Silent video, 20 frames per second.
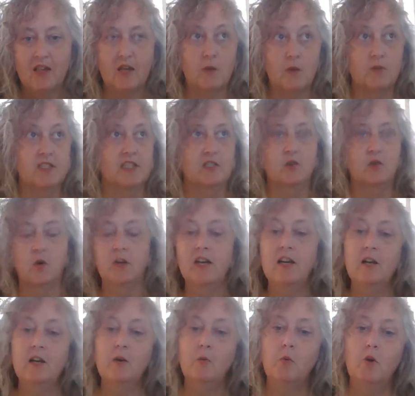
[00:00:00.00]
There was a
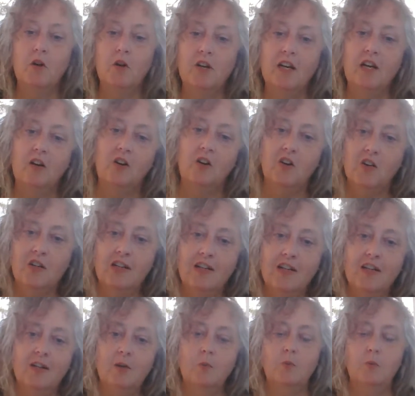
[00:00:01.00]
tornado warning
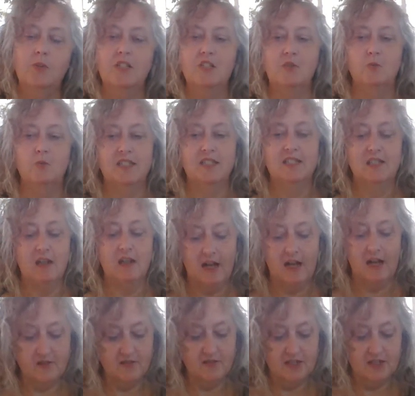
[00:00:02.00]
earlier, which was
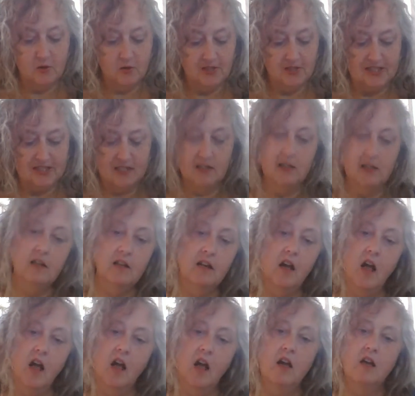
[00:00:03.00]
kind of interesting.
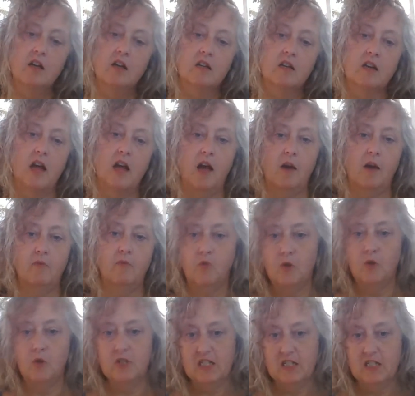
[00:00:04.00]
Um,
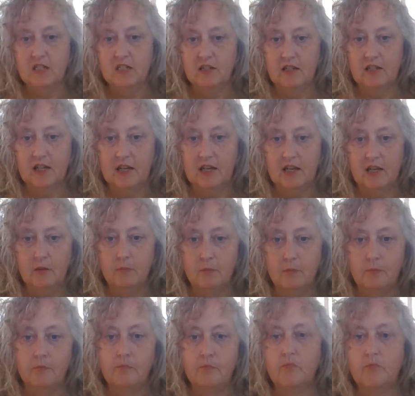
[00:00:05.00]
fortunately,
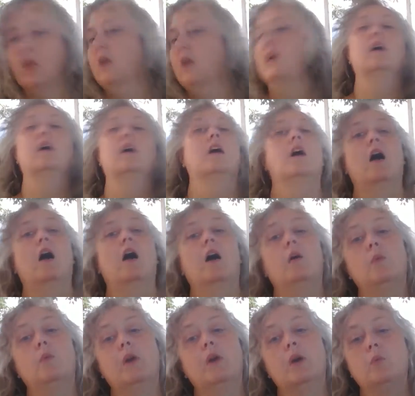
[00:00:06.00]
uh,
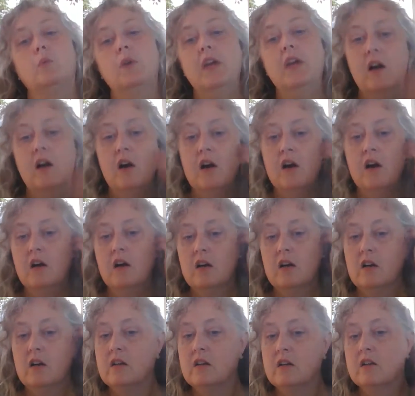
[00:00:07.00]
where we
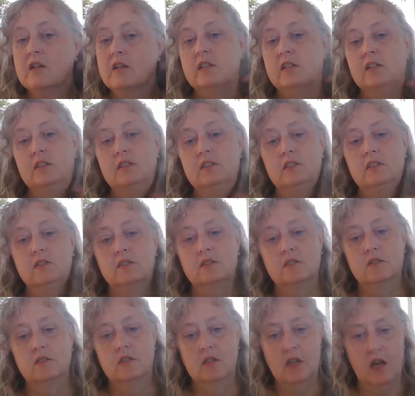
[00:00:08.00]
are,
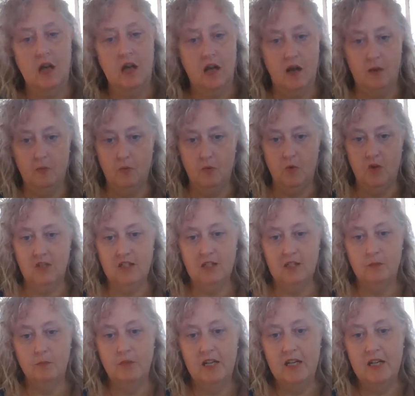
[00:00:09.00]
uh, we're a
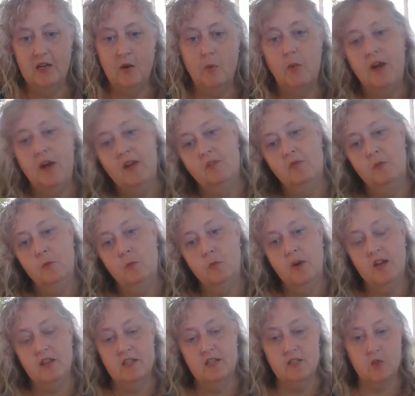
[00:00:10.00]
little bit away from
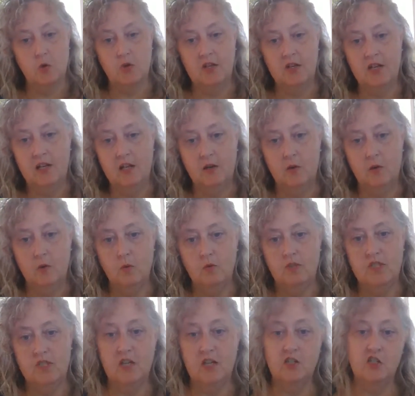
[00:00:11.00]
where the tornado
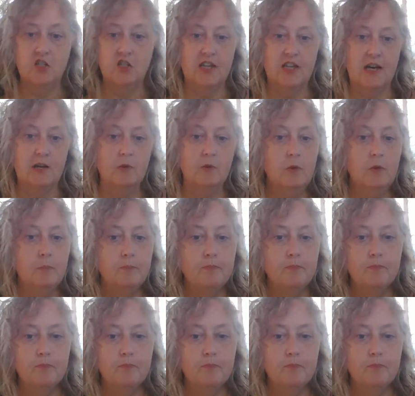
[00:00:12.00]
touched down.